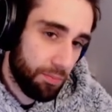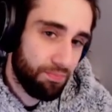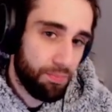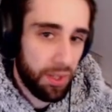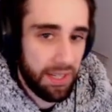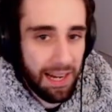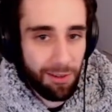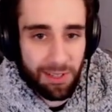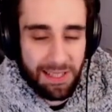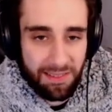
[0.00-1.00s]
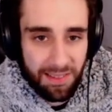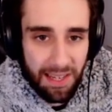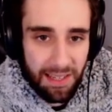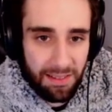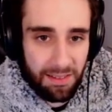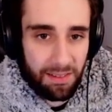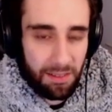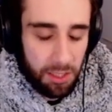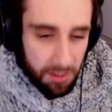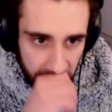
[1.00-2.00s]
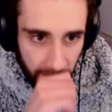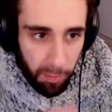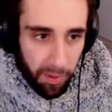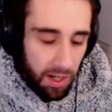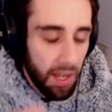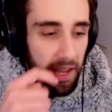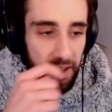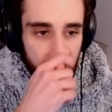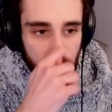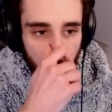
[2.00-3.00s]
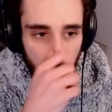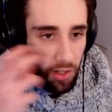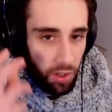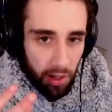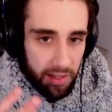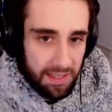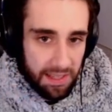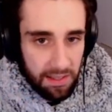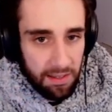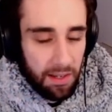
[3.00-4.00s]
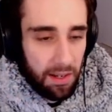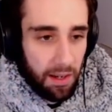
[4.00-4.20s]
Putting out a release date, Cyberpunk, is not a good idea